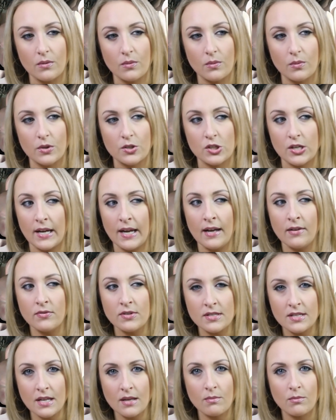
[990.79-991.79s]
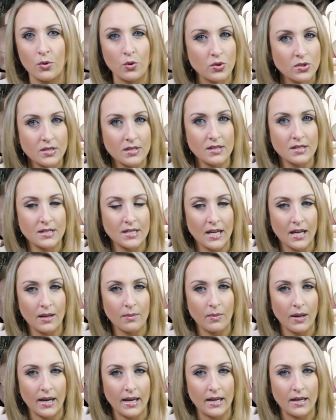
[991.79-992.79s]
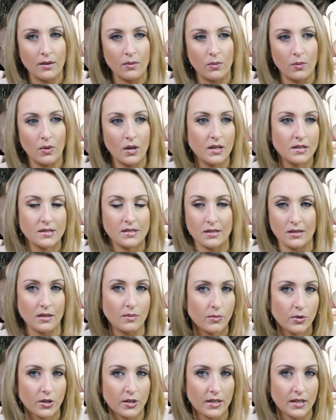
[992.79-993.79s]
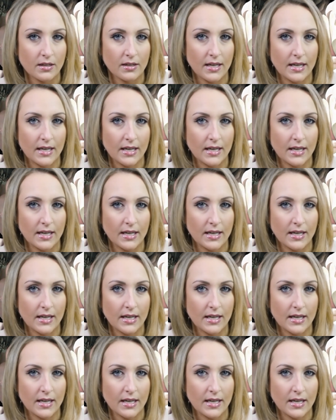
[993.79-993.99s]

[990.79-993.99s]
which I have to say most of the time I was in the morning.